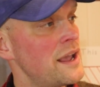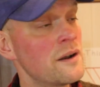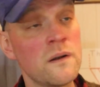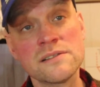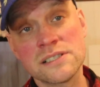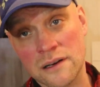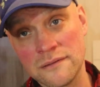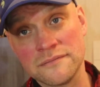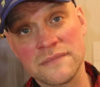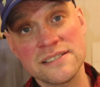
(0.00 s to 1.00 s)
and also
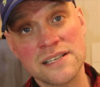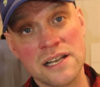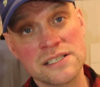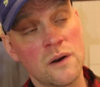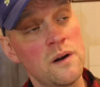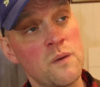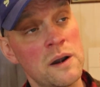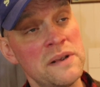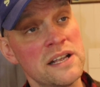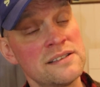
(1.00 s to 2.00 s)
they said it's only
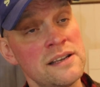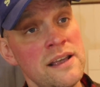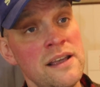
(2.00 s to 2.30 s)
1 minute.